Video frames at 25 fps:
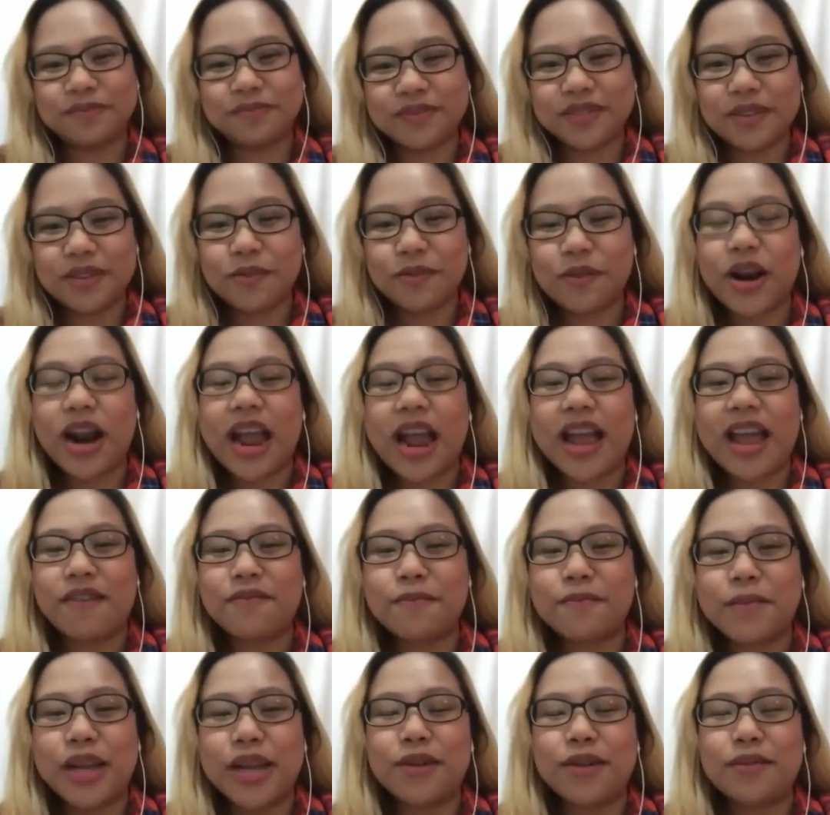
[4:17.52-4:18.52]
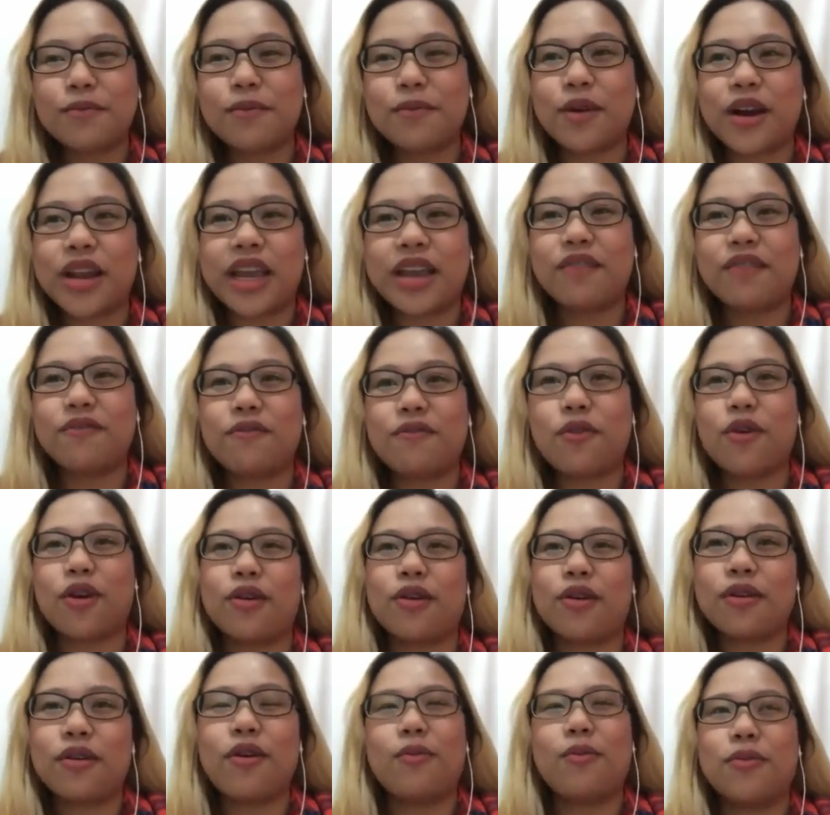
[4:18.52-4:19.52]
where I have been working for
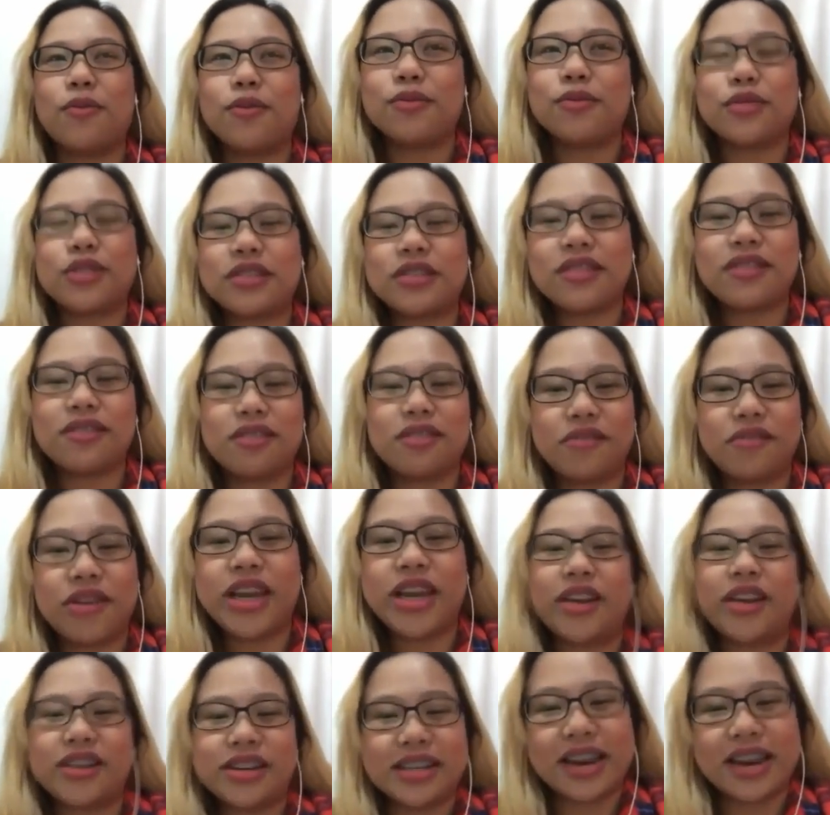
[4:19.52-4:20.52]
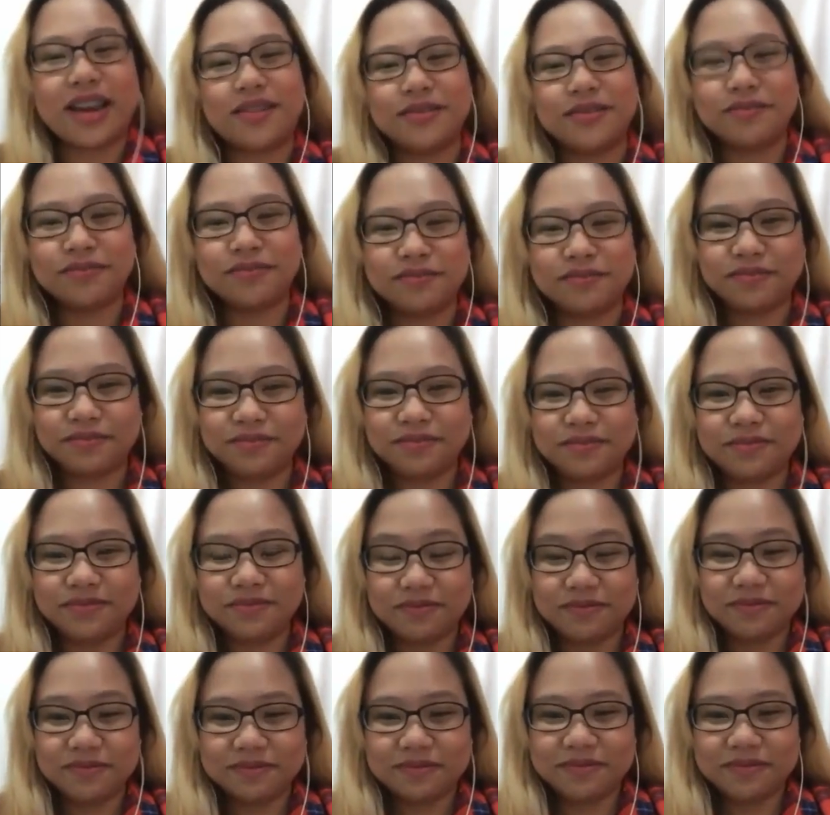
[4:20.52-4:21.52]
almost 3 years now.
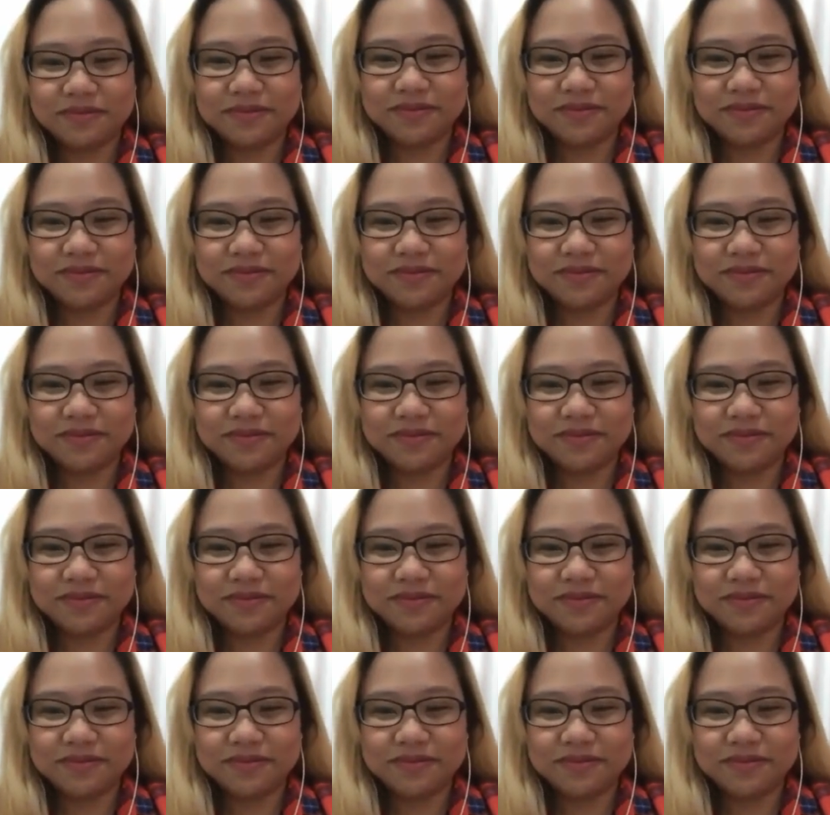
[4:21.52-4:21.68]
Wow,